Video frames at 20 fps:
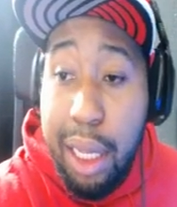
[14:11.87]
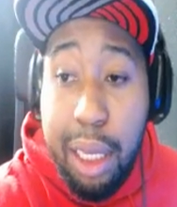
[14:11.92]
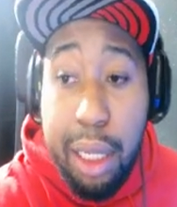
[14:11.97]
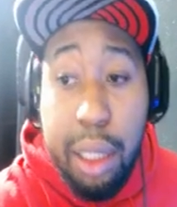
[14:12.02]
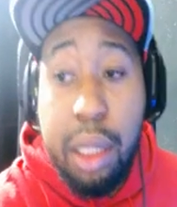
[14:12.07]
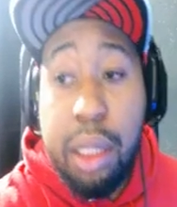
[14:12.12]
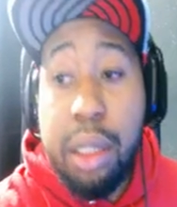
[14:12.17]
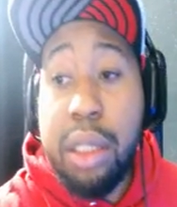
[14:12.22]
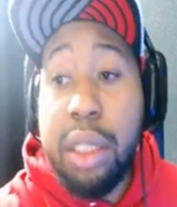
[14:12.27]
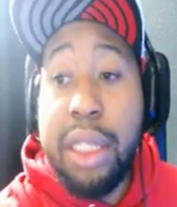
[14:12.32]

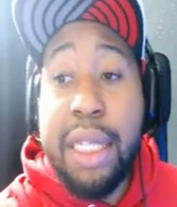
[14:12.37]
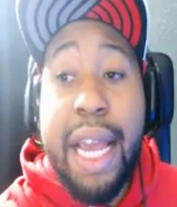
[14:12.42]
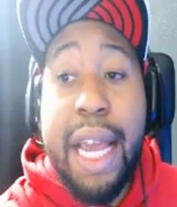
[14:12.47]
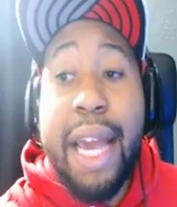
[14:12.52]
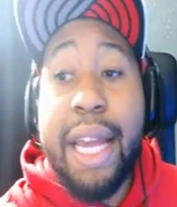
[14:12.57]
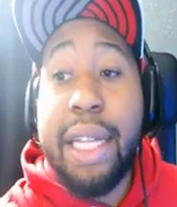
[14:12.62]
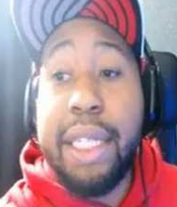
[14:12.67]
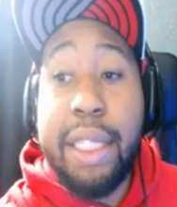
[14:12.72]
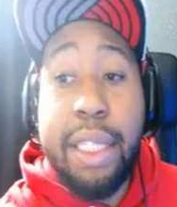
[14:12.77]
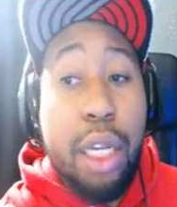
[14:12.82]
Lil Xan
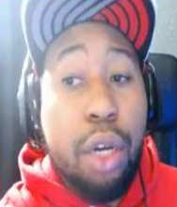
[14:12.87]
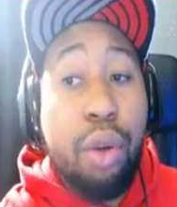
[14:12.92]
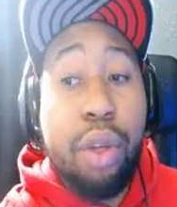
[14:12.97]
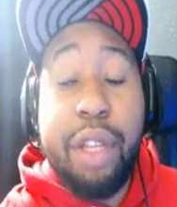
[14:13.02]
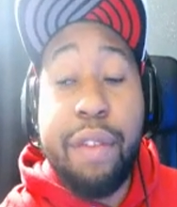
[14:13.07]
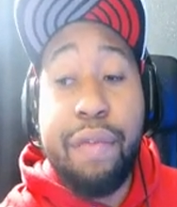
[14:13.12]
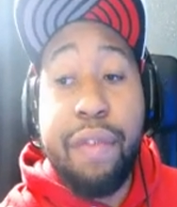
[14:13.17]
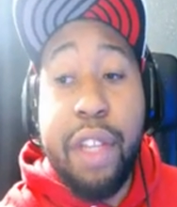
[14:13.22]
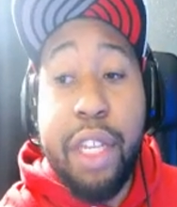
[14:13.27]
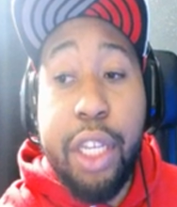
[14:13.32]
is the only
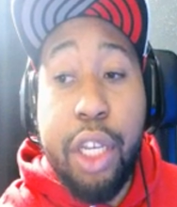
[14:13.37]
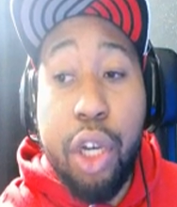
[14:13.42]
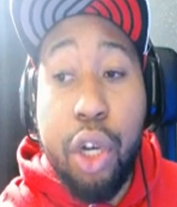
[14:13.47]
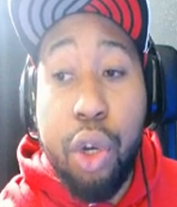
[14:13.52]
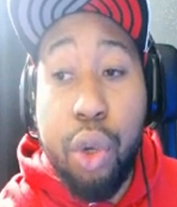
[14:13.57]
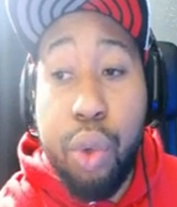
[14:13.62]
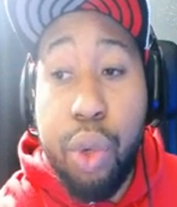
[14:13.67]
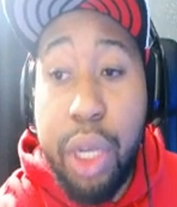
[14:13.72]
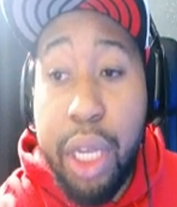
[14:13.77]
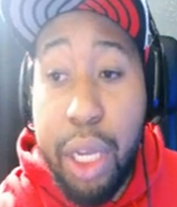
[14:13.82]

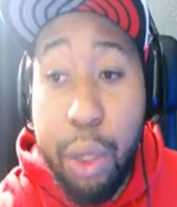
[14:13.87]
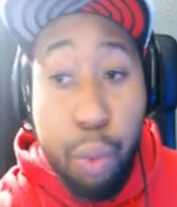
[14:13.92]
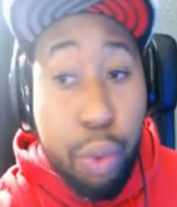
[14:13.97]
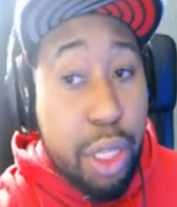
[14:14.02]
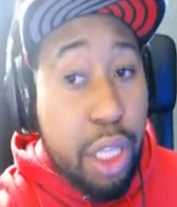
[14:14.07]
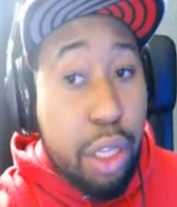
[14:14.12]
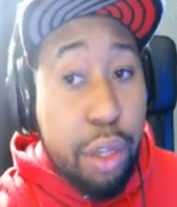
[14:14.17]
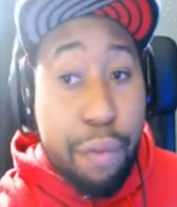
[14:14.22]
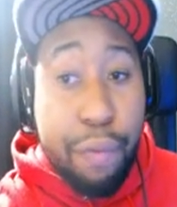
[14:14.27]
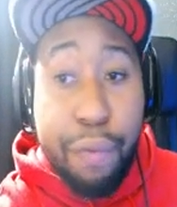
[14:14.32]
video
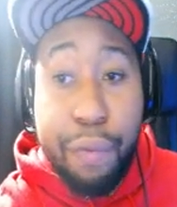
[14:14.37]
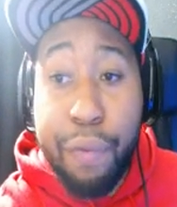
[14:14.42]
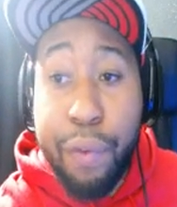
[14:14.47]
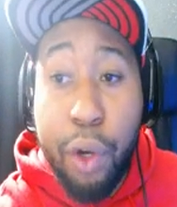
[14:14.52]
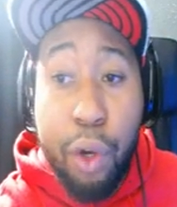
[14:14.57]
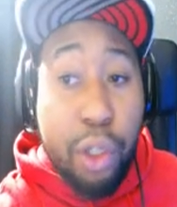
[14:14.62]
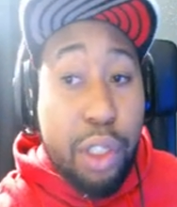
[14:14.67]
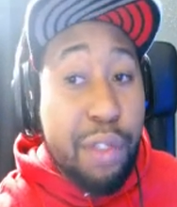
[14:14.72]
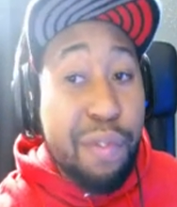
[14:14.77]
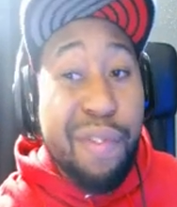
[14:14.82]
within the
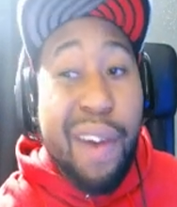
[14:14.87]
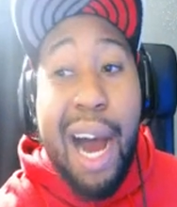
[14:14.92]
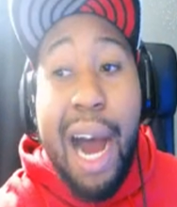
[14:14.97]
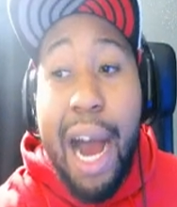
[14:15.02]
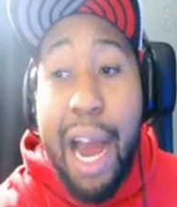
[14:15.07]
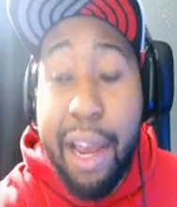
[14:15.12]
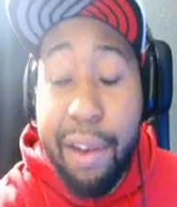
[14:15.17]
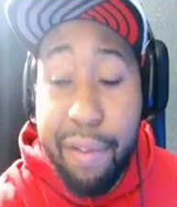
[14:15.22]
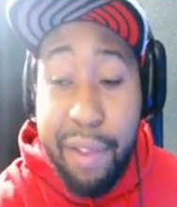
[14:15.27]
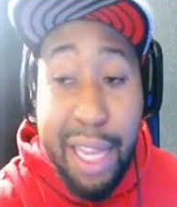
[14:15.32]
first
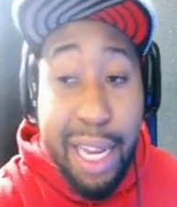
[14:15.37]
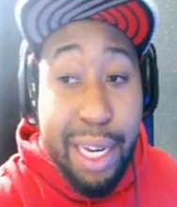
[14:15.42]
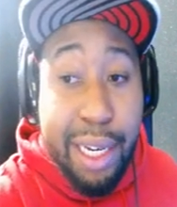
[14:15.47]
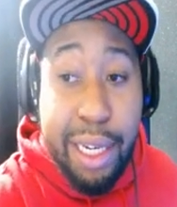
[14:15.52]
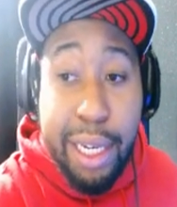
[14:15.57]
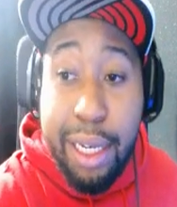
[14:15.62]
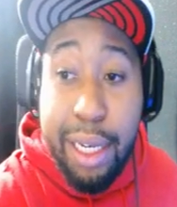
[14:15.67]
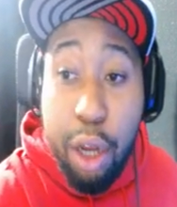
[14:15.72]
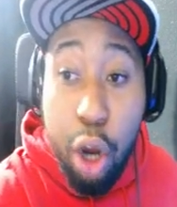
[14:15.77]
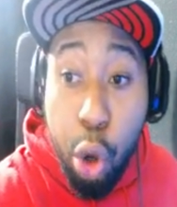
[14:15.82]
5 that
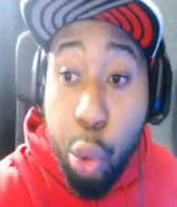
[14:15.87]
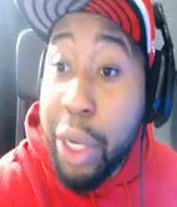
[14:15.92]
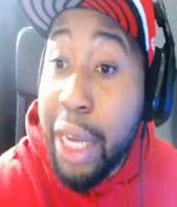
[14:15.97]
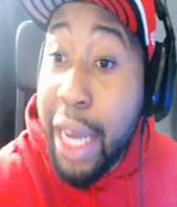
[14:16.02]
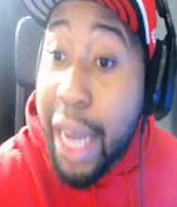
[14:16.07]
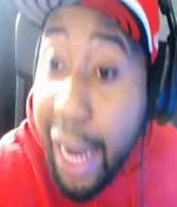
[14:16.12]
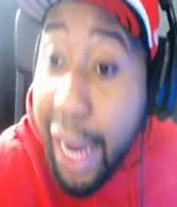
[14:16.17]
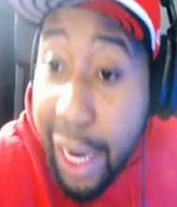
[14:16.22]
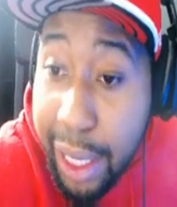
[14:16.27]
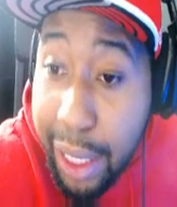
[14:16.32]
did
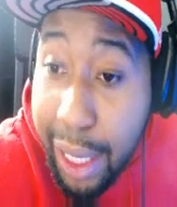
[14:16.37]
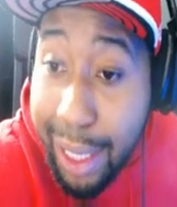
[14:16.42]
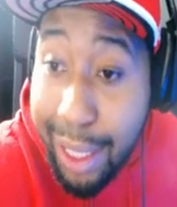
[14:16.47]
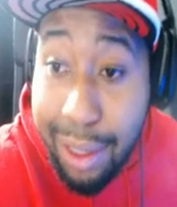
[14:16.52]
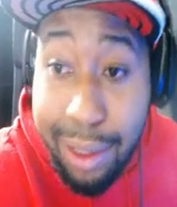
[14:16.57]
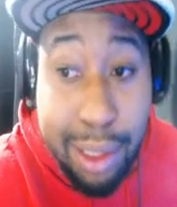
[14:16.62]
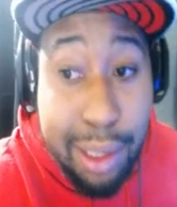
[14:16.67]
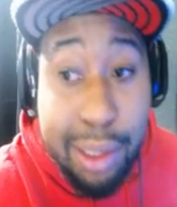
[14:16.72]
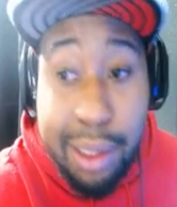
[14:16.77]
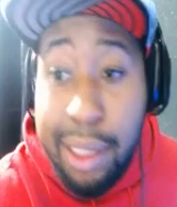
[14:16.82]
okay, and it
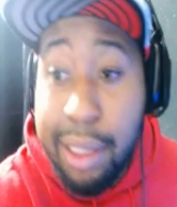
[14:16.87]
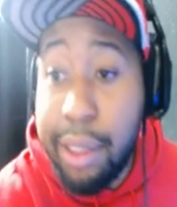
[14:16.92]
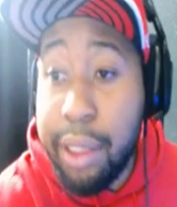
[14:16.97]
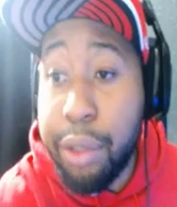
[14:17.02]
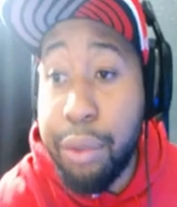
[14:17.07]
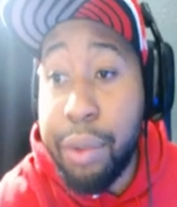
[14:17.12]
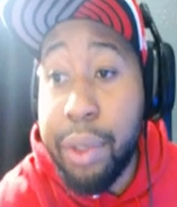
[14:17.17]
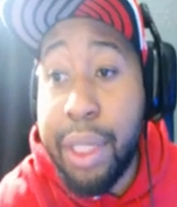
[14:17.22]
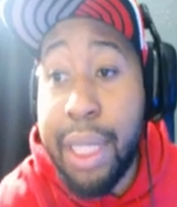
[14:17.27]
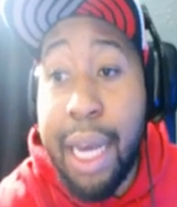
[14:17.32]
did
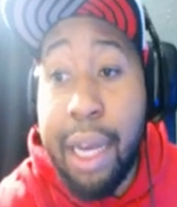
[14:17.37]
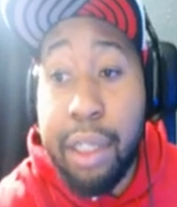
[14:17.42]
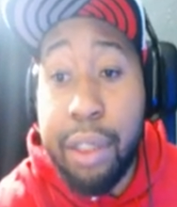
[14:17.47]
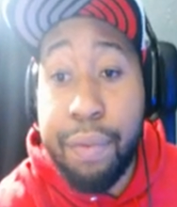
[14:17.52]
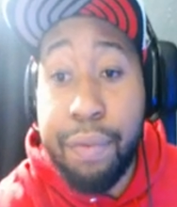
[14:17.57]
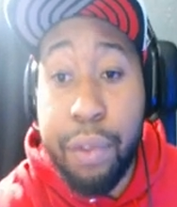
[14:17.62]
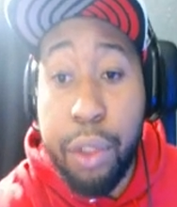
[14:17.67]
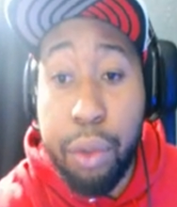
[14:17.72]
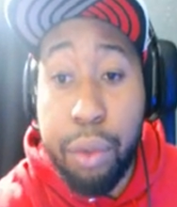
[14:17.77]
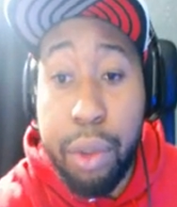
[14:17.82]
63,000
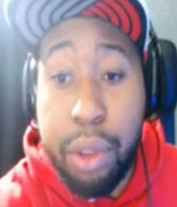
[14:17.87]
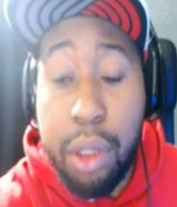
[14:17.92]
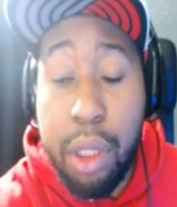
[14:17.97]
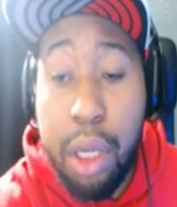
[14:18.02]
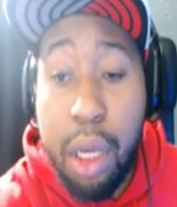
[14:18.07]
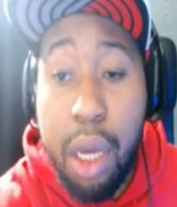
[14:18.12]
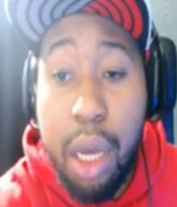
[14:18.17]
views.